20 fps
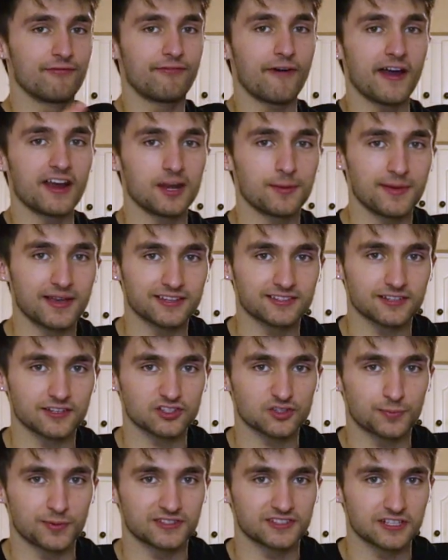Vitamix
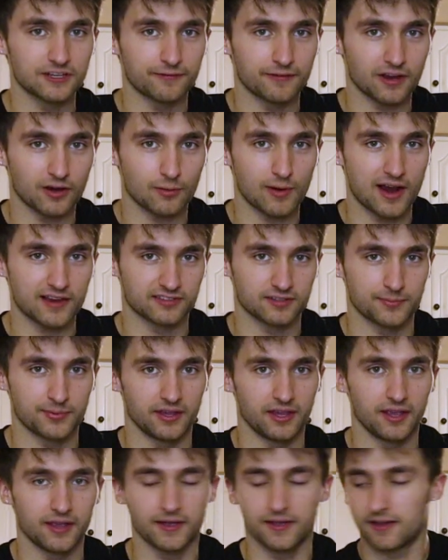specific
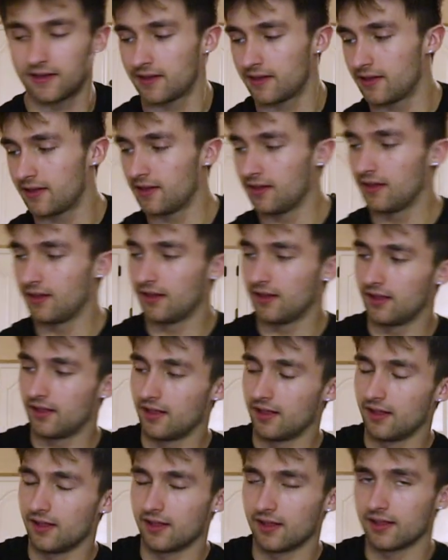recipe.
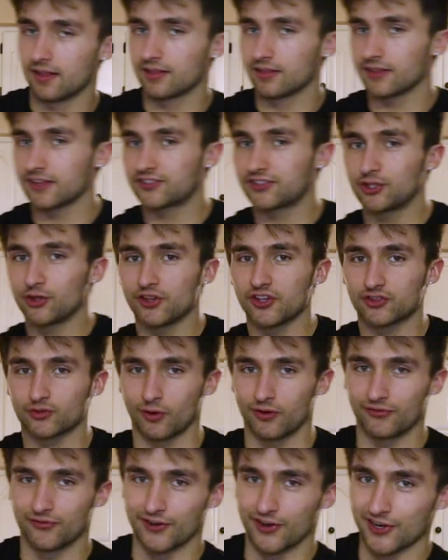Let's do this
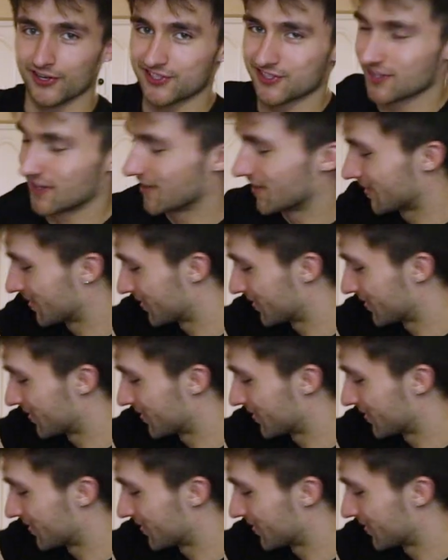one first.